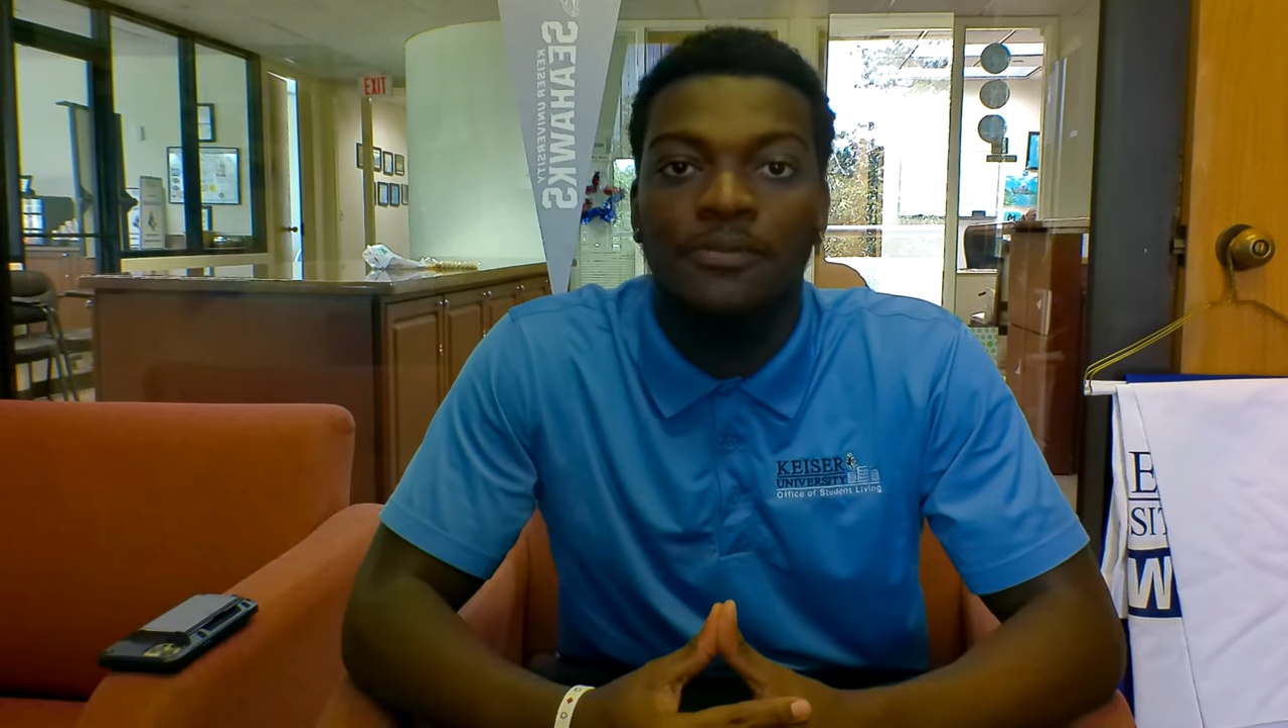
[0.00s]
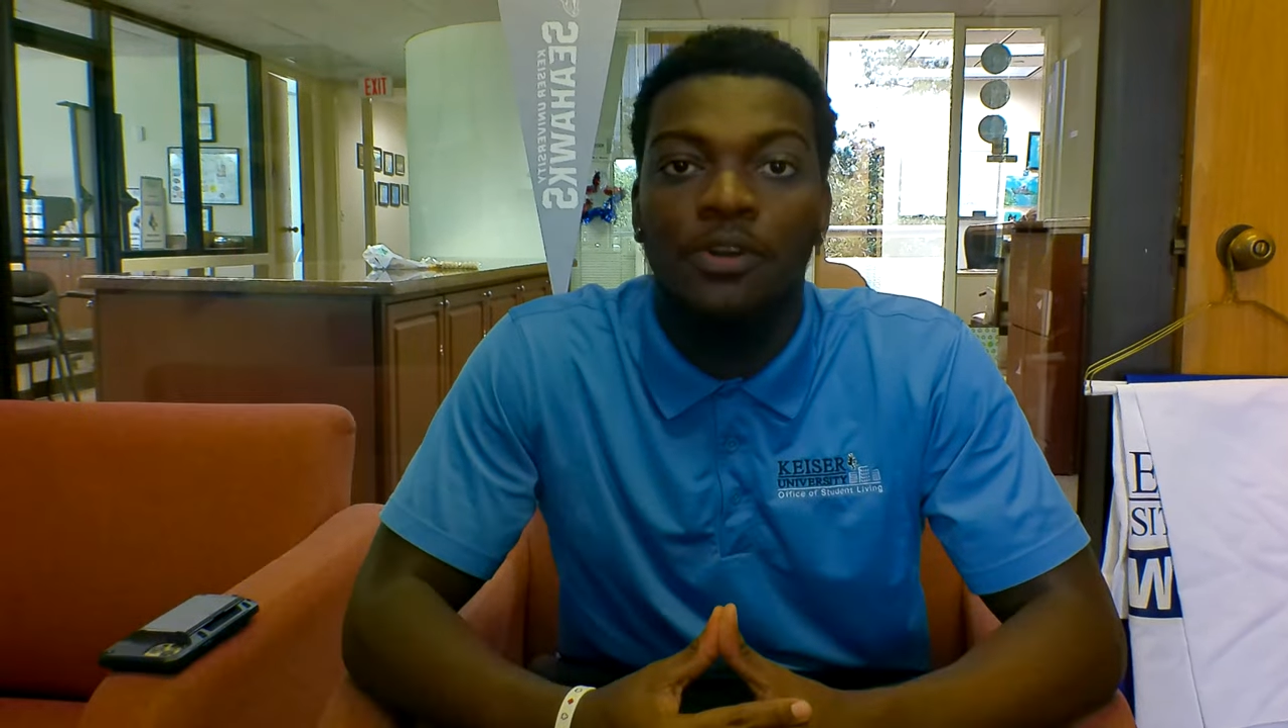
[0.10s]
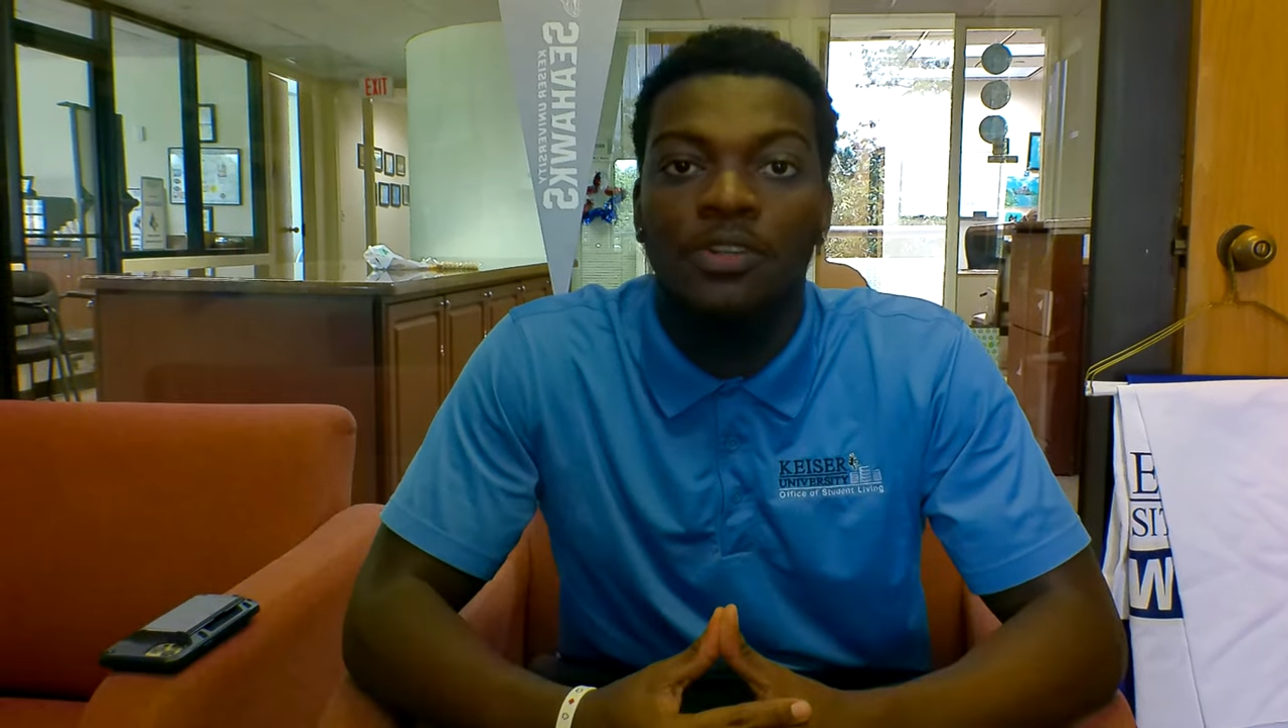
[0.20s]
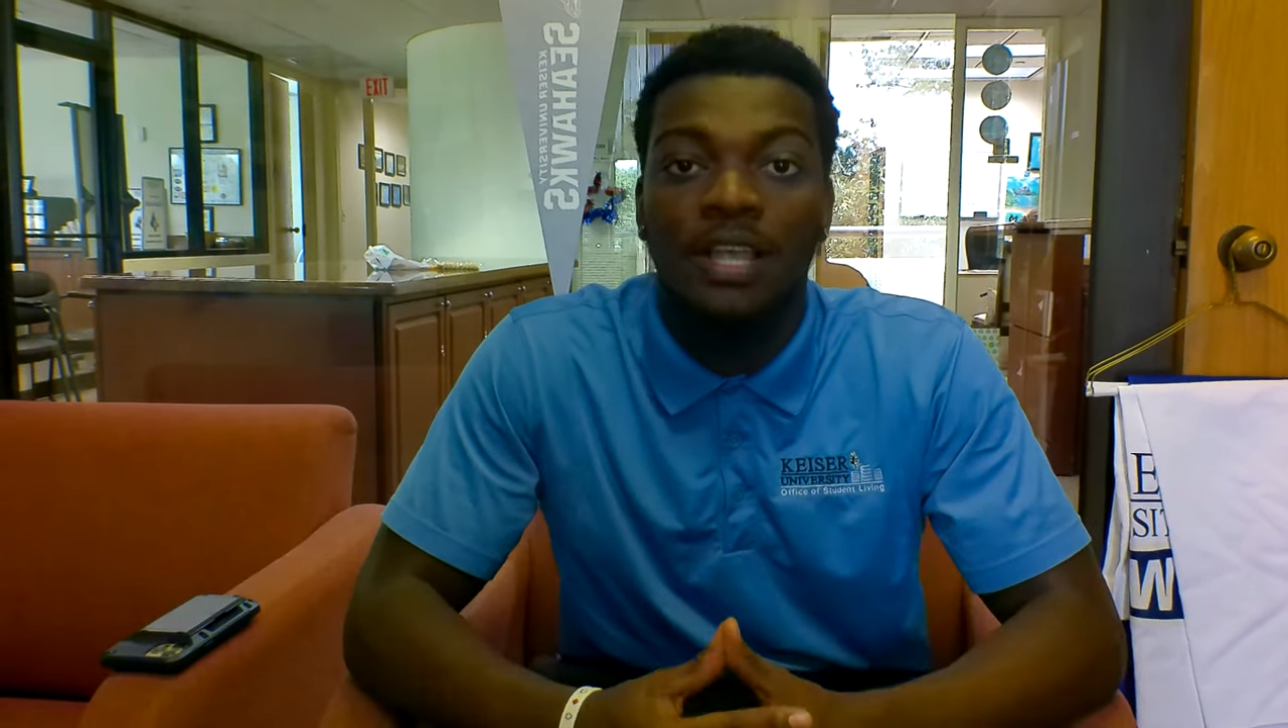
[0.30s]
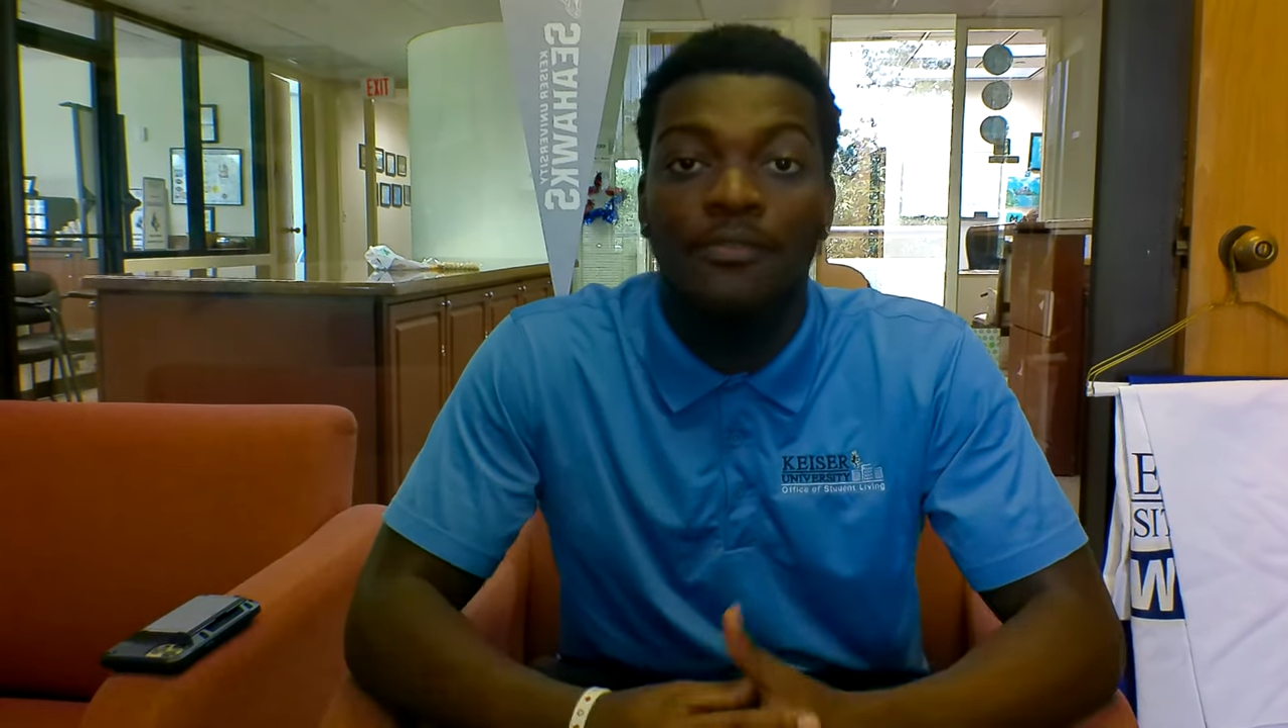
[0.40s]

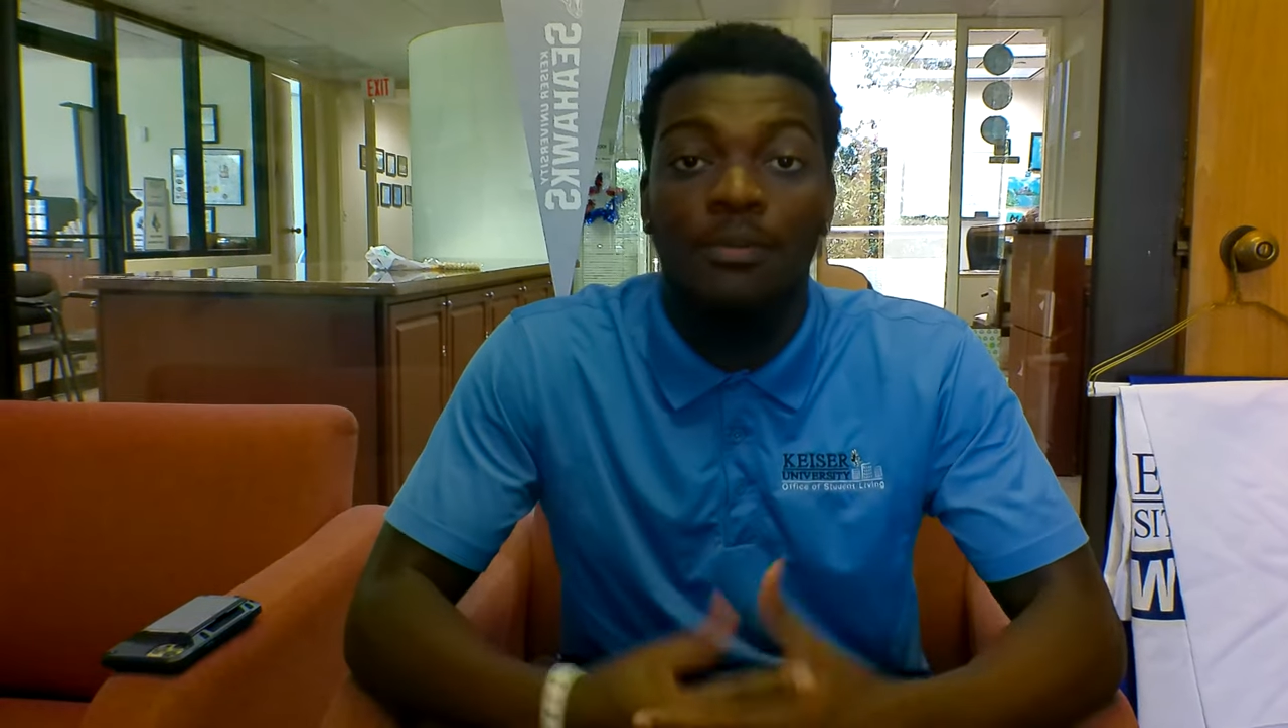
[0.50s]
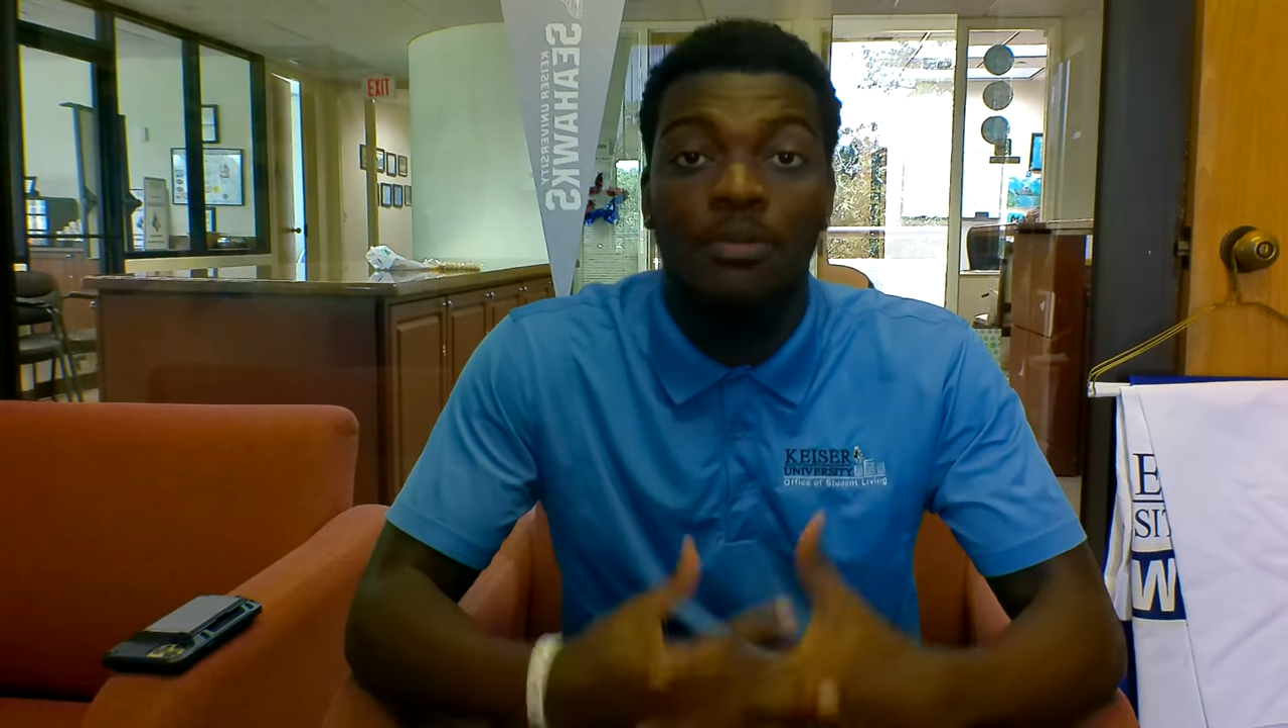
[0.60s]
first, I'm from